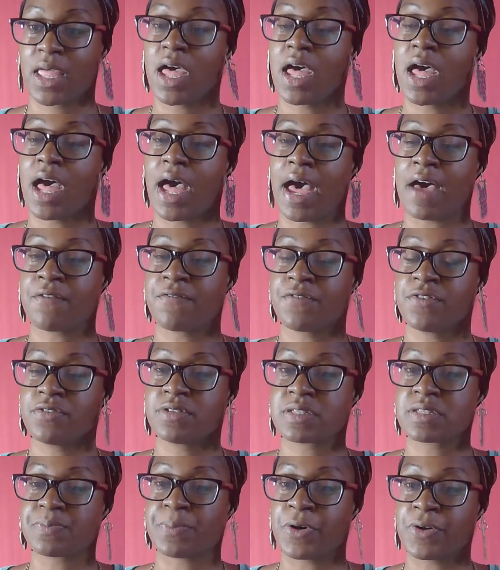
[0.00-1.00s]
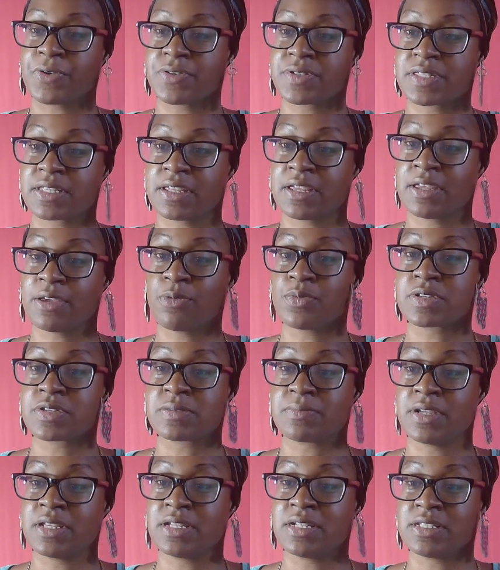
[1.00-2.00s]
I feel this person was
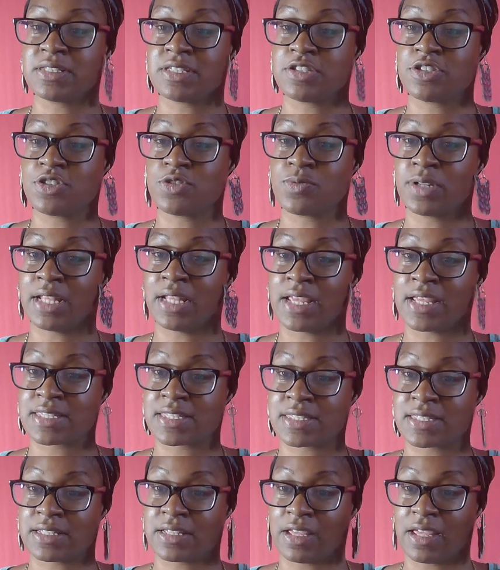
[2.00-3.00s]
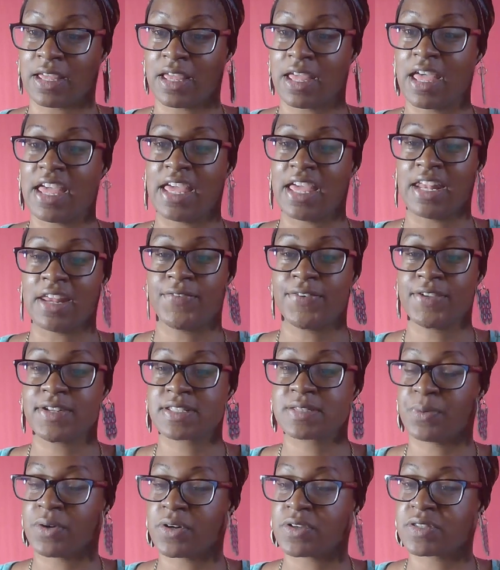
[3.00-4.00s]
meant to teach you a lesson. And I feel
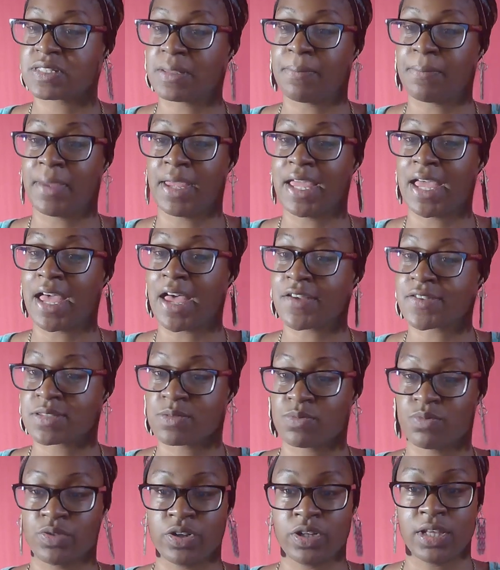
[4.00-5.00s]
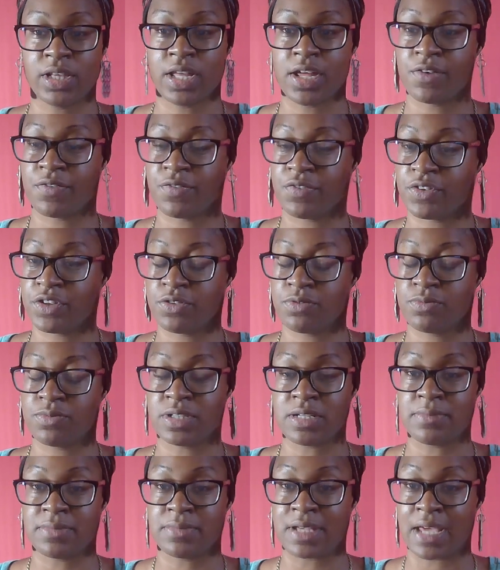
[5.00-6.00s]
this person may have some real love for you
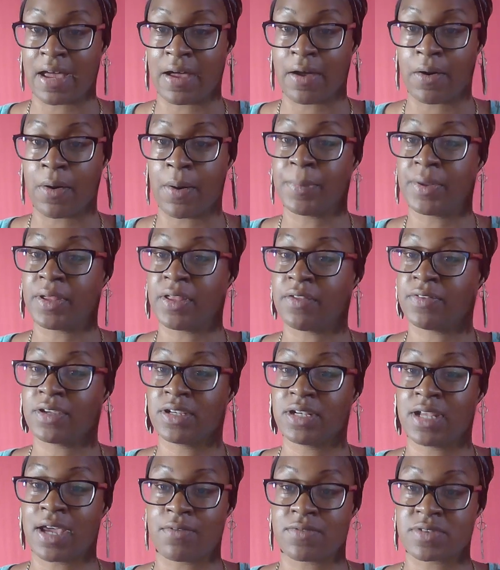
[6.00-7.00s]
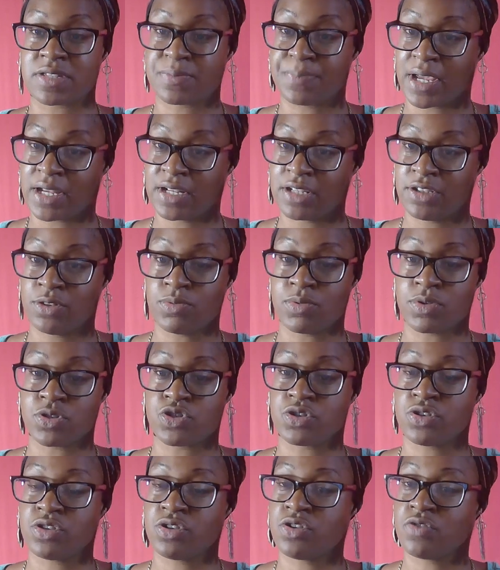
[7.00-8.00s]
deep down. But if they're not respecting you and
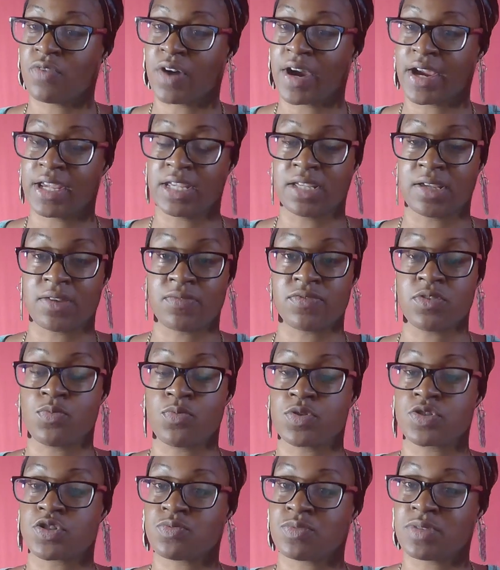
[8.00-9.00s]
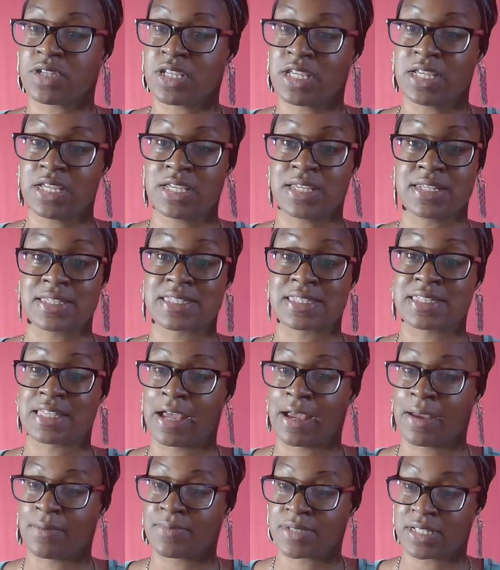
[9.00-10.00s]
treating you right and giving you what you need, it is
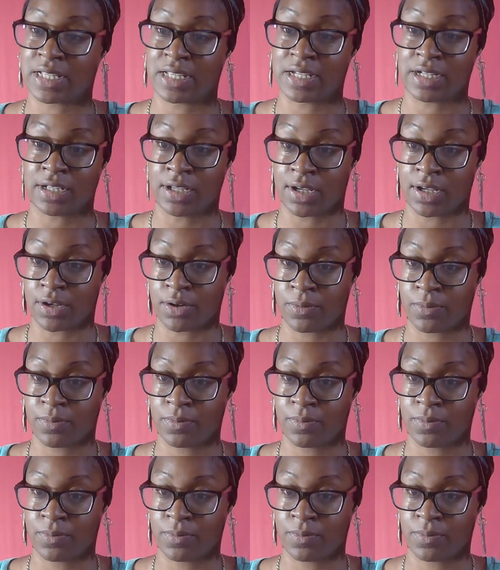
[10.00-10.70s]
time to let it go.